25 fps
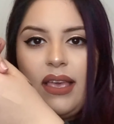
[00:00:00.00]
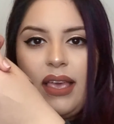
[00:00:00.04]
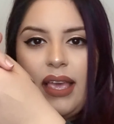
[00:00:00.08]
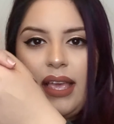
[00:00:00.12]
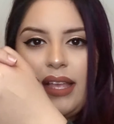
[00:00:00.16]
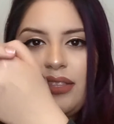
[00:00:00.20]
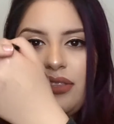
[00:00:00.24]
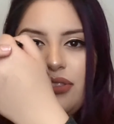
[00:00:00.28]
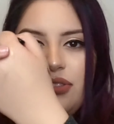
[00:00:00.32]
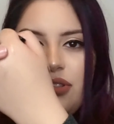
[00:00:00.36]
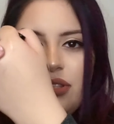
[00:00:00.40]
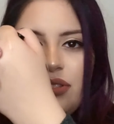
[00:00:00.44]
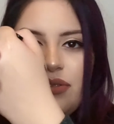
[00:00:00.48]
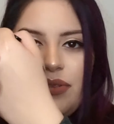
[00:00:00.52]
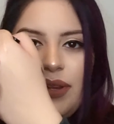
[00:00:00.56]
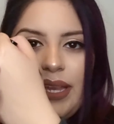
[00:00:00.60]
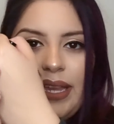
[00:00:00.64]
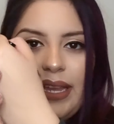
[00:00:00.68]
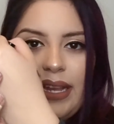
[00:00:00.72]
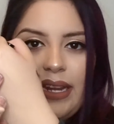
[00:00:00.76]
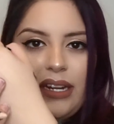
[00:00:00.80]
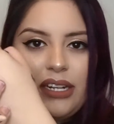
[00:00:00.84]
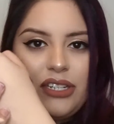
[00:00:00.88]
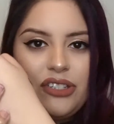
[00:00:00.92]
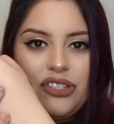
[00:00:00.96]
It's just right
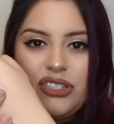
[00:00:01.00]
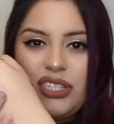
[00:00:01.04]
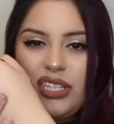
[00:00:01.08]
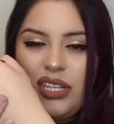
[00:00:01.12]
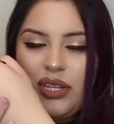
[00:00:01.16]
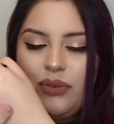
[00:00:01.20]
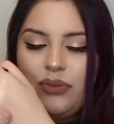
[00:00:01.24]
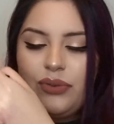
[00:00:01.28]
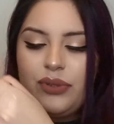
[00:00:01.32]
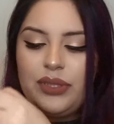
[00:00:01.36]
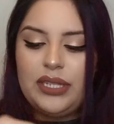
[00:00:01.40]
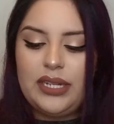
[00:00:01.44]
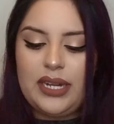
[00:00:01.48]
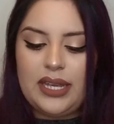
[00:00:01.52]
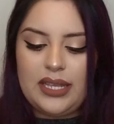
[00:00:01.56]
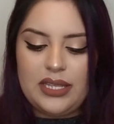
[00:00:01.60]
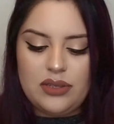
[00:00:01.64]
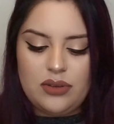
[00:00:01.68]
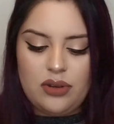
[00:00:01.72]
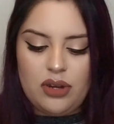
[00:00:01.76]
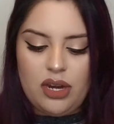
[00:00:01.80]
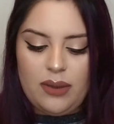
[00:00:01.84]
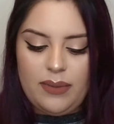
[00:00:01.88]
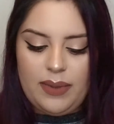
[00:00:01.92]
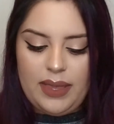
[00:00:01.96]
here. It's just like a really nice
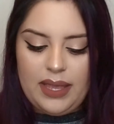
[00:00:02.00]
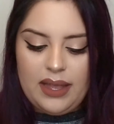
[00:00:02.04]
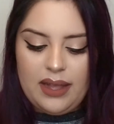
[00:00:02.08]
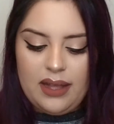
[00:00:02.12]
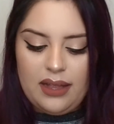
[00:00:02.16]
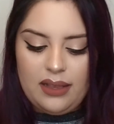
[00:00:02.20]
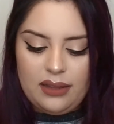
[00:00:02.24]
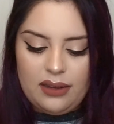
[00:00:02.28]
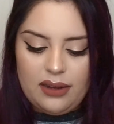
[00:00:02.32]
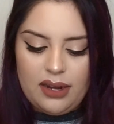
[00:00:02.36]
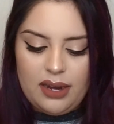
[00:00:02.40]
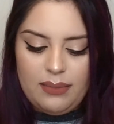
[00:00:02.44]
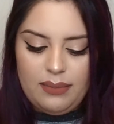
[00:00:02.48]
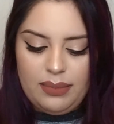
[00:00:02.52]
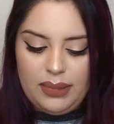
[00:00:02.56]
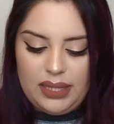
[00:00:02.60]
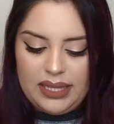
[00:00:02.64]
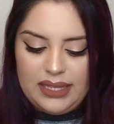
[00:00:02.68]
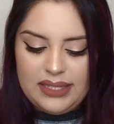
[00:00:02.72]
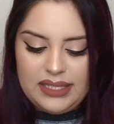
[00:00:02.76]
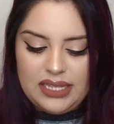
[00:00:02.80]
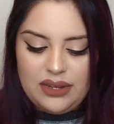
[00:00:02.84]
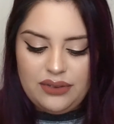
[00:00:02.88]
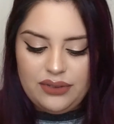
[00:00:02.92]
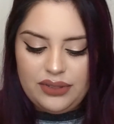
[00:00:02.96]
creamy color. It
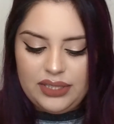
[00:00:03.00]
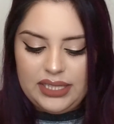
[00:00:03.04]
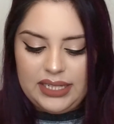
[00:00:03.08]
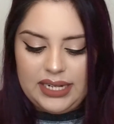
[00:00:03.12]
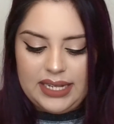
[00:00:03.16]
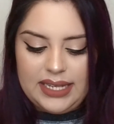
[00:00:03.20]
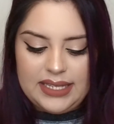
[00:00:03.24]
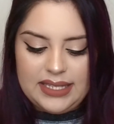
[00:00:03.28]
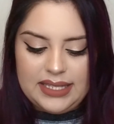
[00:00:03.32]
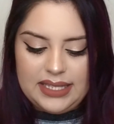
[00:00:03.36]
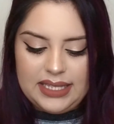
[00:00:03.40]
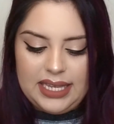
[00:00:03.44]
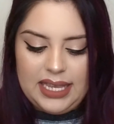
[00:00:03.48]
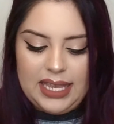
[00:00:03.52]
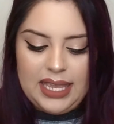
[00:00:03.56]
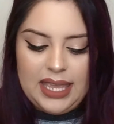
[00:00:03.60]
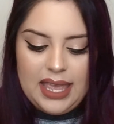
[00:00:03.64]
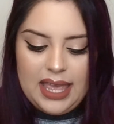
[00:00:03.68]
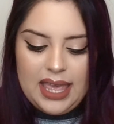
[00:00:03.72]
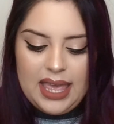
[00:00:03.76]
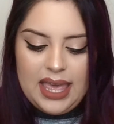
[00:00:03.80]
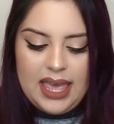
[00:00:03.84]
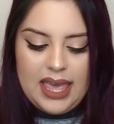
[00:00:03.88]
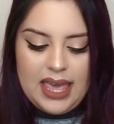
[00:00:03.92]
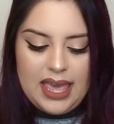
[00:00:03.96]
blends out really nicely.
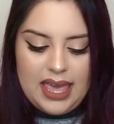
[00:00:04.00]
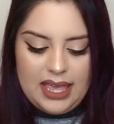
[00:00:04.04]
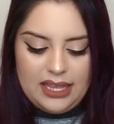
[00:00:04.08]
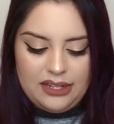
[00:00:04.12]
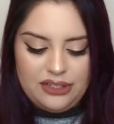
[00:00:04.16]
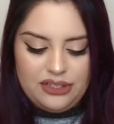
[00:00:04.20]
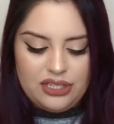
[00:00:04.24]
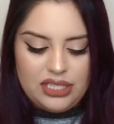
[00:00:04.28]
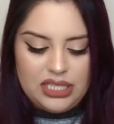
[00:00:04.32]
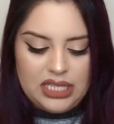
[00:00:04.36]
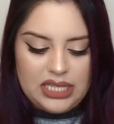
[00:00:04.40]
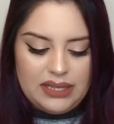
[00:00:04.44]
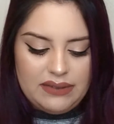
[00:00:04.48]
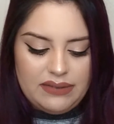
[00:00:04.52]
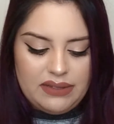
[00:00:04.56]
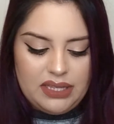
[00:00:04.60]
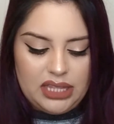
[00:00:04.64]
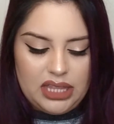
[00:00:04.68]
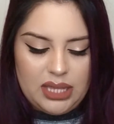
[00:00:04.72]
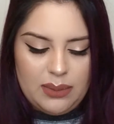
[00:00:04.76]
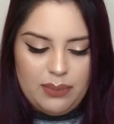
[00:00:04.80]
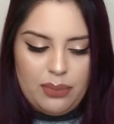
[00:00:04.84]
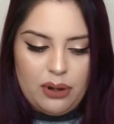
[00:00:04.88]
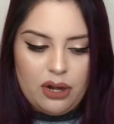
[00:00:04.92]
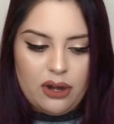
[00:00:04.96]
It just gives
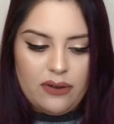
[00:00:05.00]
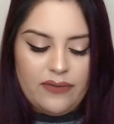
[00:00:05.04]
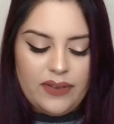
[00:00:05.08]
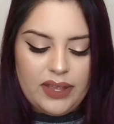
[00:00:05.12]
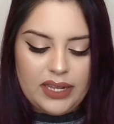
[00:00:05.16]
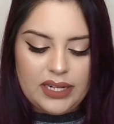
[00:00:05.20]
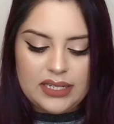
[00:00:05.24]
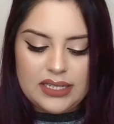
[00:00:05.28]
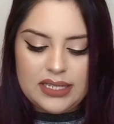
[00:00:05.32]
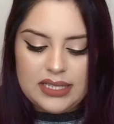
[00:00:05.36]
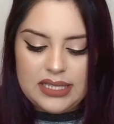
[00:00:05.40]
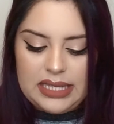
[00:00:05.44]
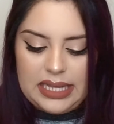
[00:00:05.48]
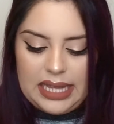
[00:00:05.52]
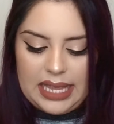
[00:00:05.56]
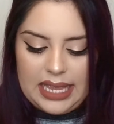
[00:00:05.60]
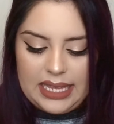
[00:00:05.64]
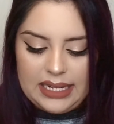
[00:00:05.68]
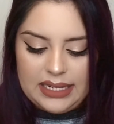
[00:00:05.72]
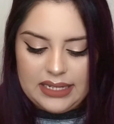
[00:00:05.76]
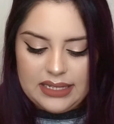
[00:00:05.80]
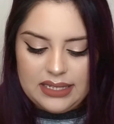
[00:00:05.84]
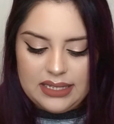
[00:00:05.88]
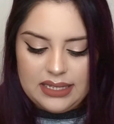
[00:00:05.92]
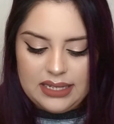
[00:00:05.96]
like the perfect
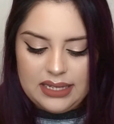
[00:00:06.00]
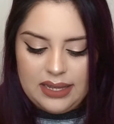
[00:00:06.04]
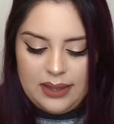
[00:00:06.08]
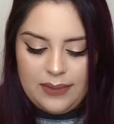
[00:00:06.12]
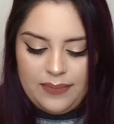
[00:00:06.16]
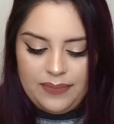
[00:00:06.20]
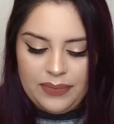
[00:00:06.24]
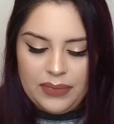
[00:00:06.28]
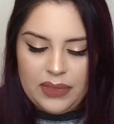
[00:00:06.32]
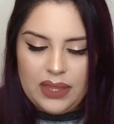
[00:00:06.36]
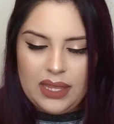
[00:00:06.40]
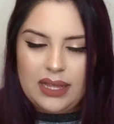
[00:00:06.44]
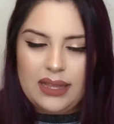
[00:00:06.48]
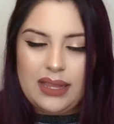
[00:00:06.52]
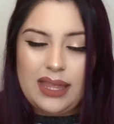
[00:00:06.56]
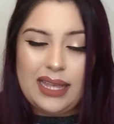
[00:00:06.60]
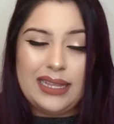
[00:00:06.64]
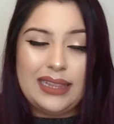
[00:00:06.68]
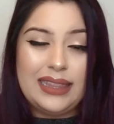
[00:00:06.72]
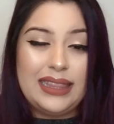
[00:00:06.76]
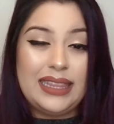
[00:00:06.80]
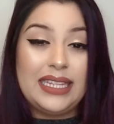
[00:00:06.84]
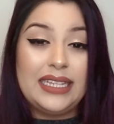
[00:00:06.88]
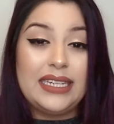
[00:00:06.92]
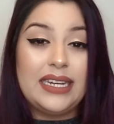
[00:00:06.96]
slight like
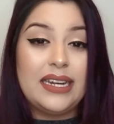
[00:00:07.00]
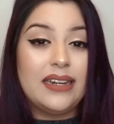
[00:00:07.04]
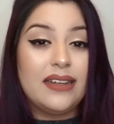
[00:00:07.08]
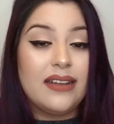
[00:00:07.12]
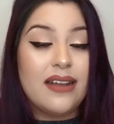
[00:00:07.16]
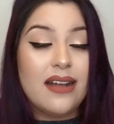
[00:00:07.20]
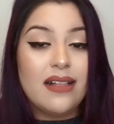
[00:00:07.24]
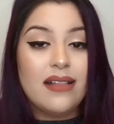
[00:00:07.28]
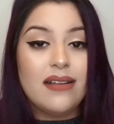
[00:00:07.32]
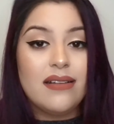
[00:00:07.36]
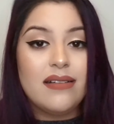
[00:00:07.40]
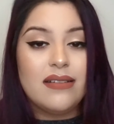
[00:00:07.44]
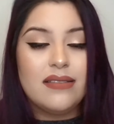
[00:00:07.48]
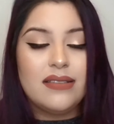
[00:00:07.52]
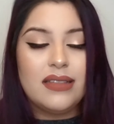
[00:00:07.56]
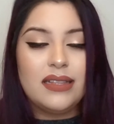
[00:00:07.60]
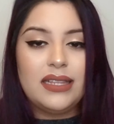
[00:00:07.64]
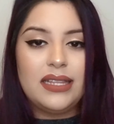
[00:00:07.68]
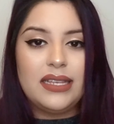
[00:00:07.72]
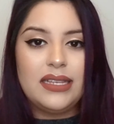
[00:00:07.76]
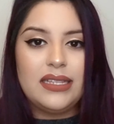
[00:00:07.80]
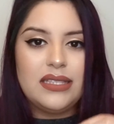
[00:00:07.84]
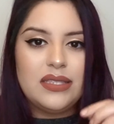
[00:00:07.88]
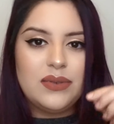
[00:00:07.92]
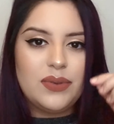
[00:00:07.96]
linen color on the
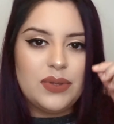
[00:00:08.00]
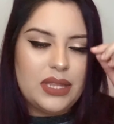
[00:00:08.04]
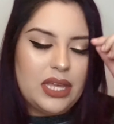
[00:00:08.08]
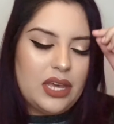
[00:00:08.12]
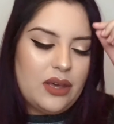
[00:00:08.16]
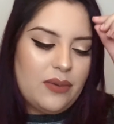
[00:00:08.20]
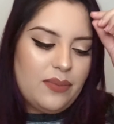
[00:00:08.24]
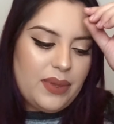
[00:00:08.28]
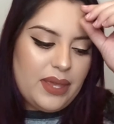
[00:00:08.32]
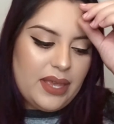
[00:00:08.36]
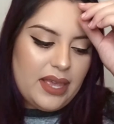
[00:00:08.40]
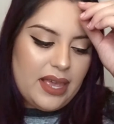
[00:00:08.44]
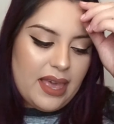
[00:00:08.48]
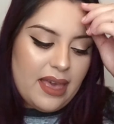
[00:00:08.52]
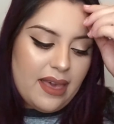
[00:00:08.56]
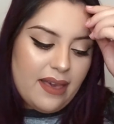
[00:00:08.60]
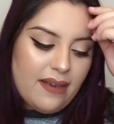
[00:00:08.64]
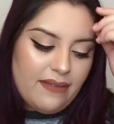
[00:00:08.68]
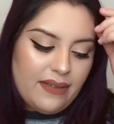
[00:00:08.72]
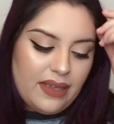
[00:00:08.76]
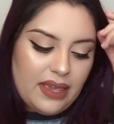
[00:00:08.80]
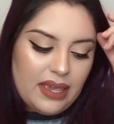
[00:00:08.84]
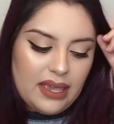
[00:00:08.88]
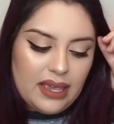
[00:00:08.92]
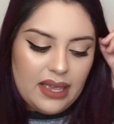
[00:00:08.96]
lids without being
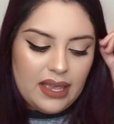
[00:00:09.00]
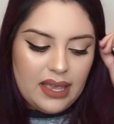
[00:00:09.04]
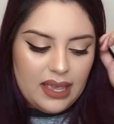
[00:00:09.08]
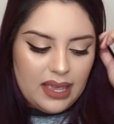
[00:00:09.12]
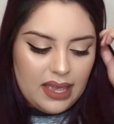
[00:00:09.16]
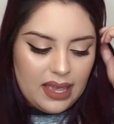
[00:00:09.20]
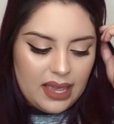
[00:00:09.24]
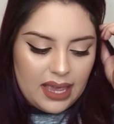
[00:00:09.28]
heavy.